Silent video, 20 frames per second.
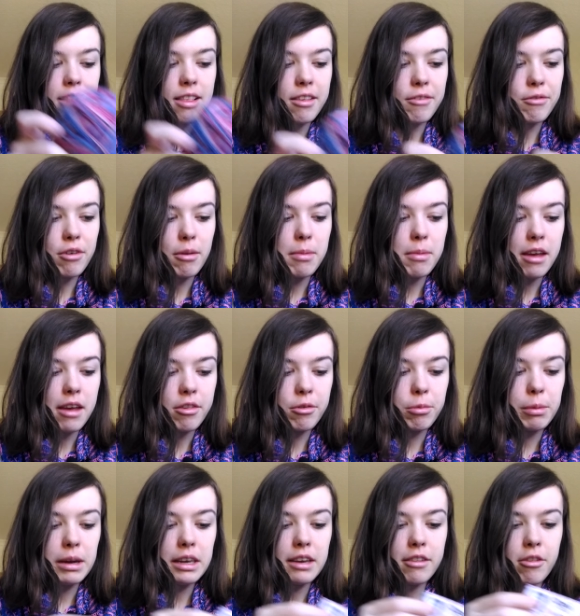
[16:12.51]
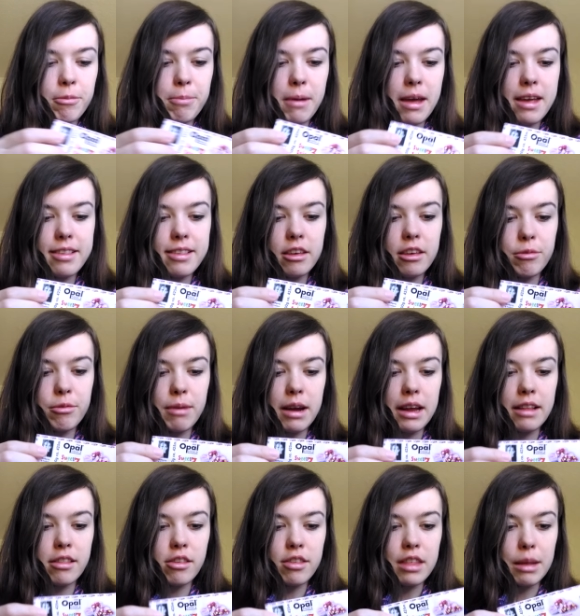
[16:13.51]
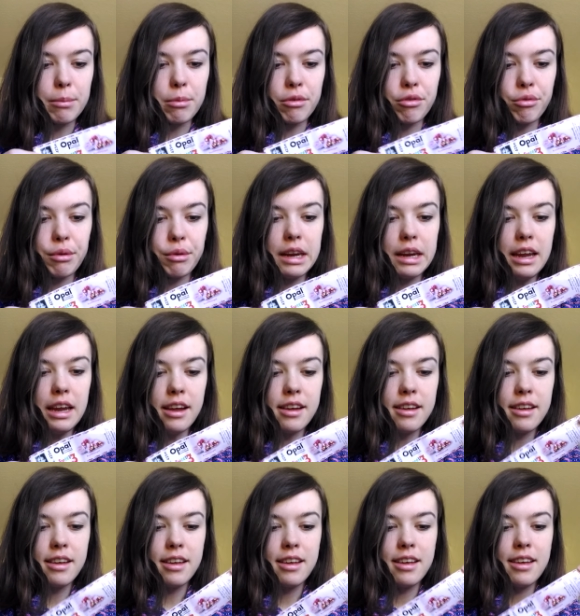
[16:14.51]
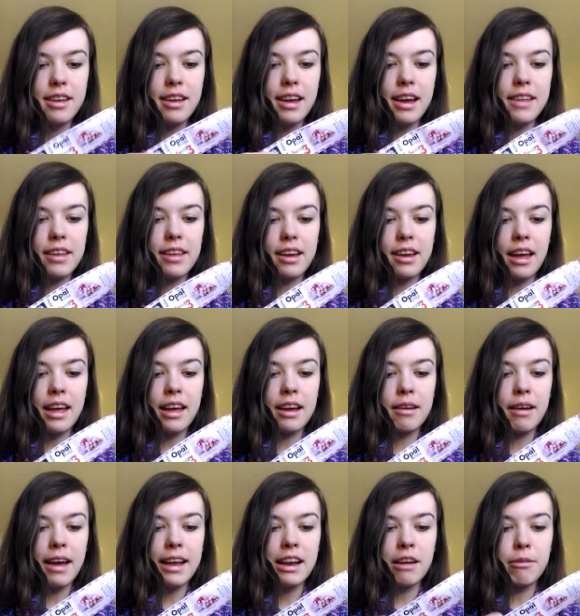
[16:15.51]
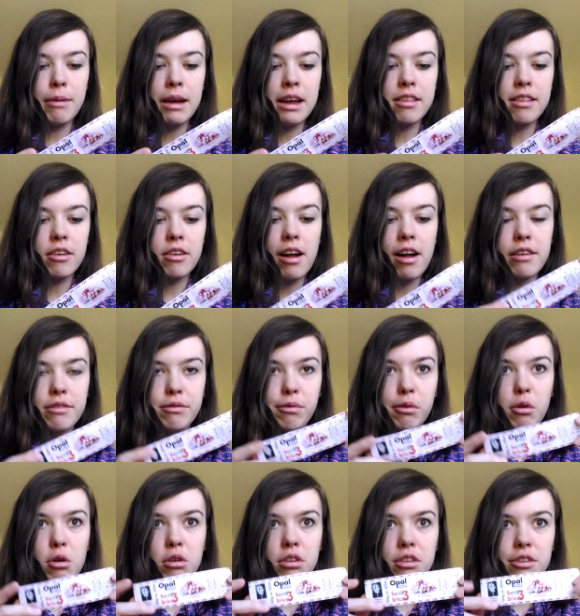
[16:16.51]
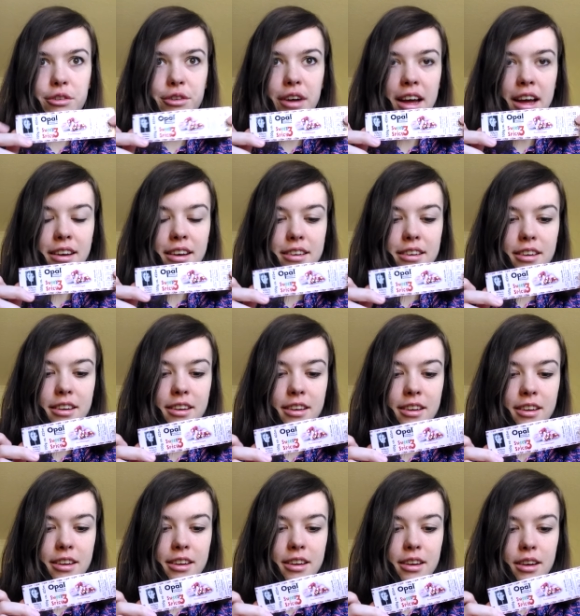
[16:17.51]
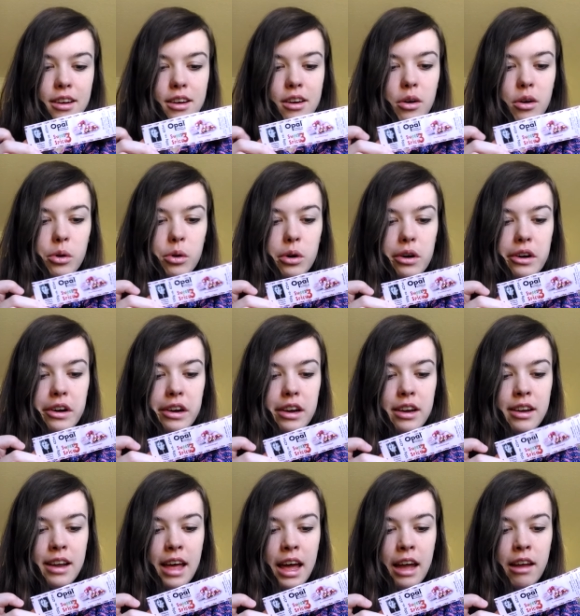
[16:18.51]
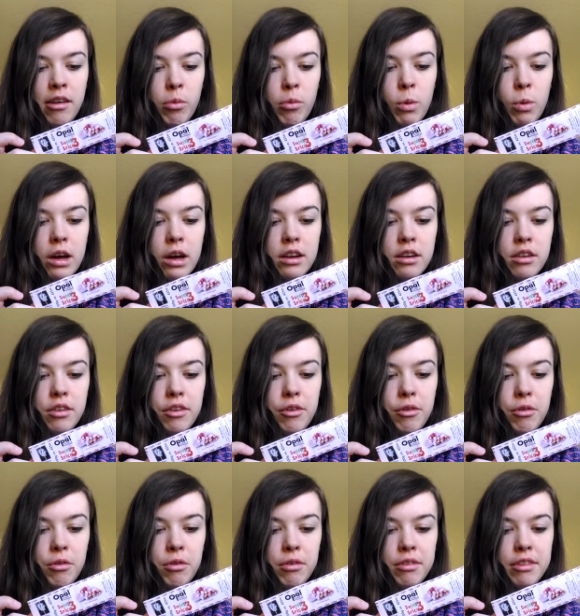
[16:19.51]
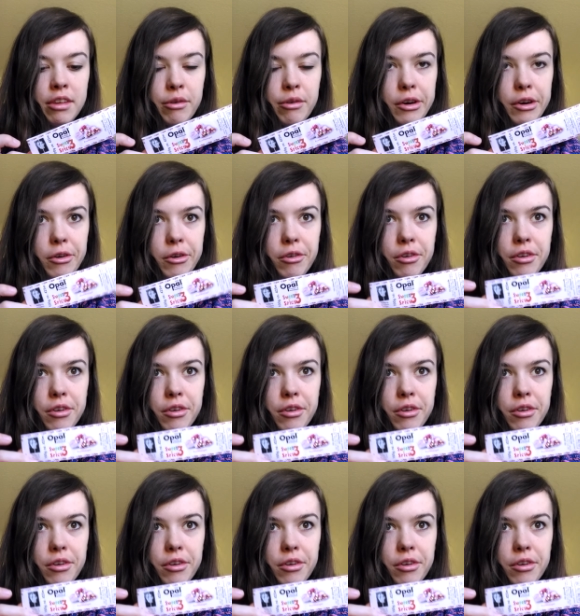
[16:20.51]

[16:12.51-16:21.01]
It's from their sweet and spicy range number three. And the colorway is called Frucht Nougat or 9120.